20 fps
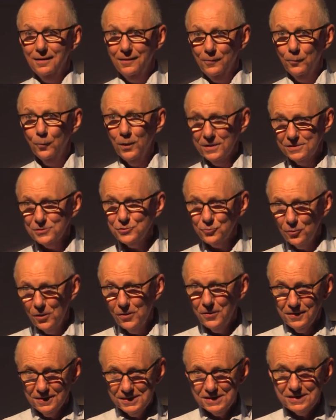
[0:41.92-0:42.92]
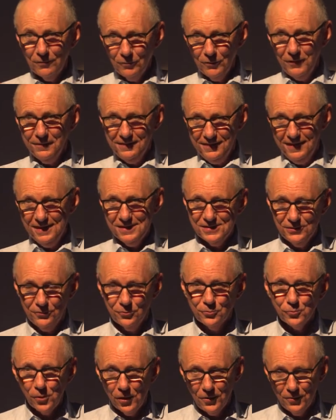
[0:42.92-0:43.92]
what's wrong, some of the things that
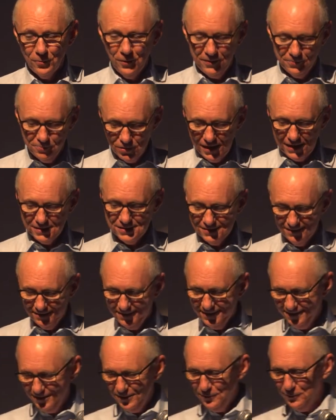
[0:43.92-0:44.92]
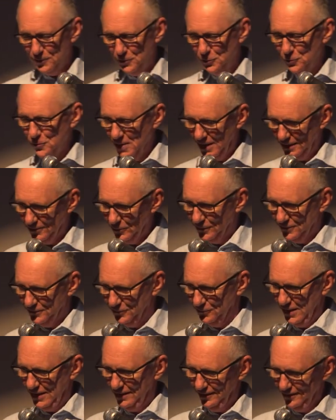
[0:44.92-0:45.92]
are wrong with Brexit that even you may not
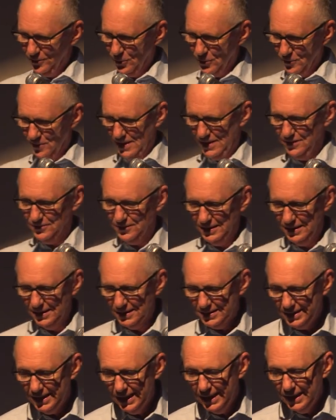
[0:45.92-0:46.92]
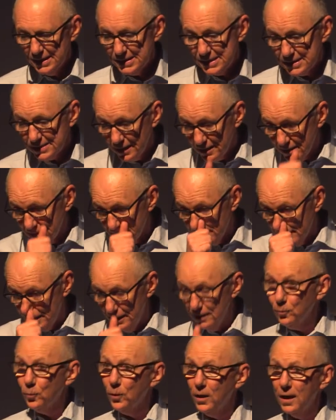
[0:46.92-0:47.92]
really know about yet.
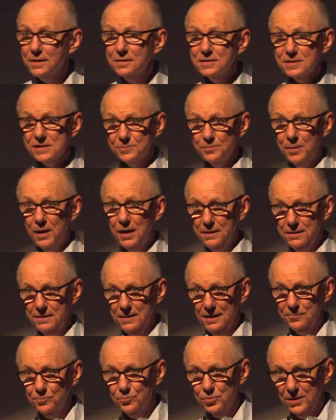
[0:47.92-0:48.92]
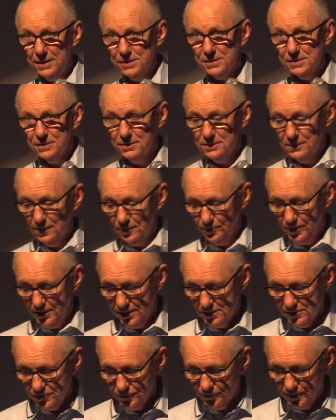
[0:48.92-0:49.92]
Secondly, why, despite that, Brexit
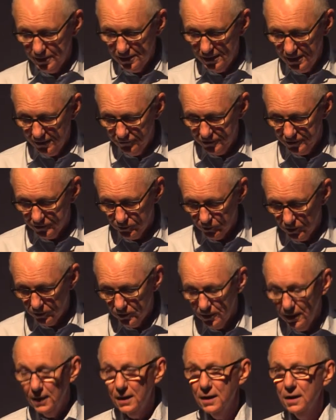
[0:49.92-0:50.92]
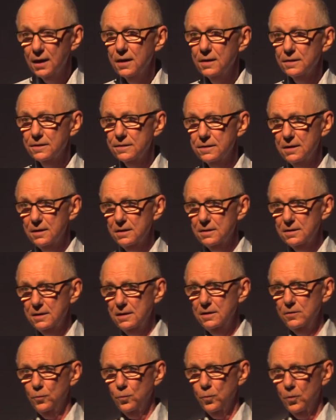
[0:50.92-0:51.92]
appears to be inevitable. And
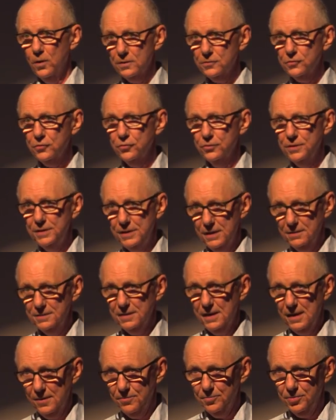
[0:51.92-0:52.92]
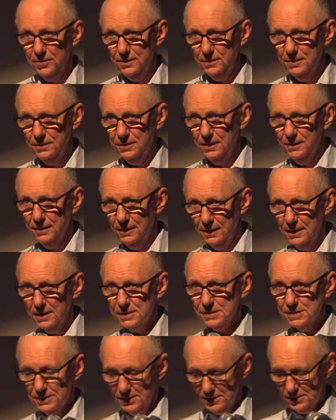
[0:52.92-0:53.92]
thirdly, what could yet happen in the
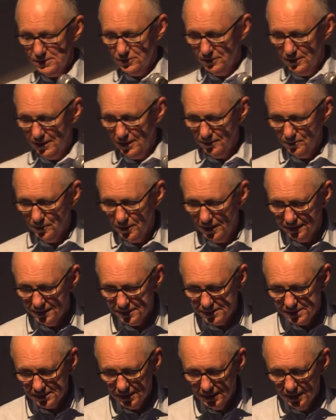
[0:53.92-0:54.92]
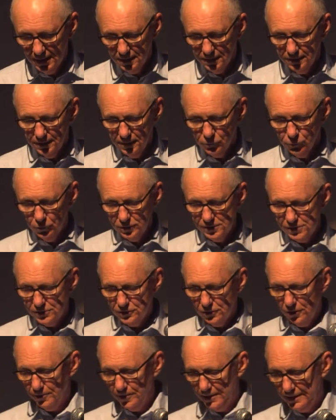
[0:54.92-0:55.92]
next six to nine months that would
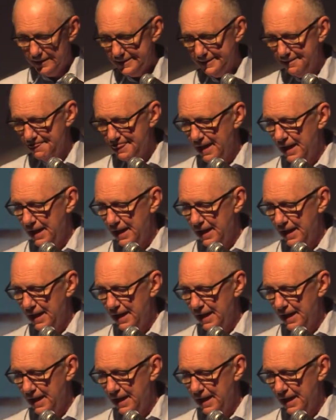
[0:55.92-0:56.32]
stop it.